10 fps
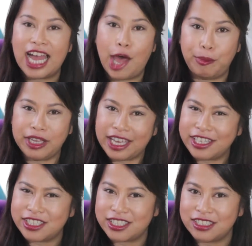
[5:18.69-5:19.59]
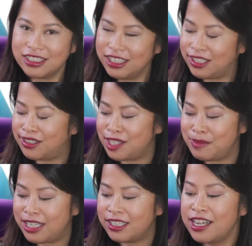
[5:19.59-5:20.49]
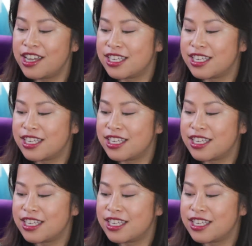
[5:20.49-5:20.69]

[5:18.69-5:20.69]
application, you know what I mean?